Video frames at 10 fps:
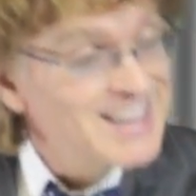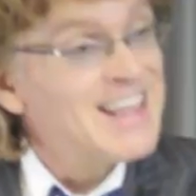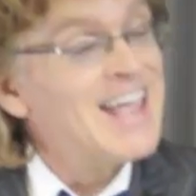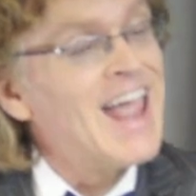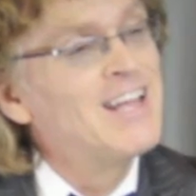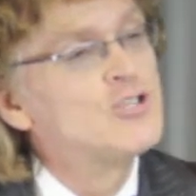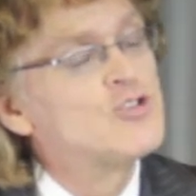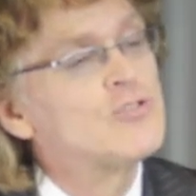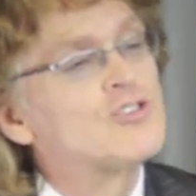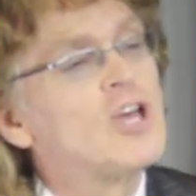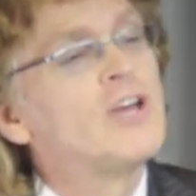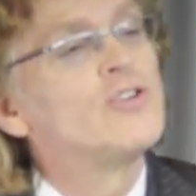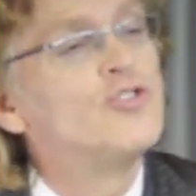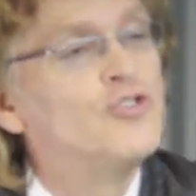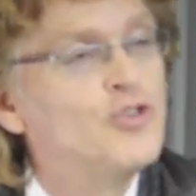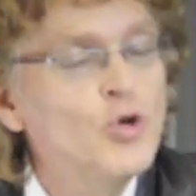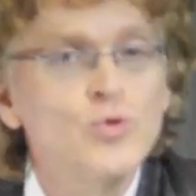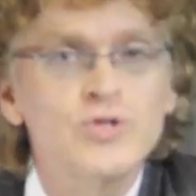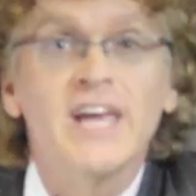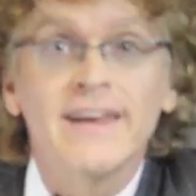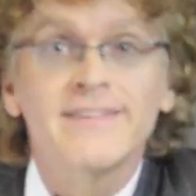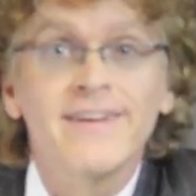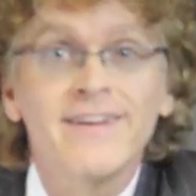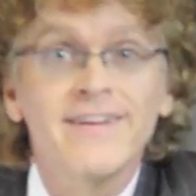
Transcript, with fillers: the angels does it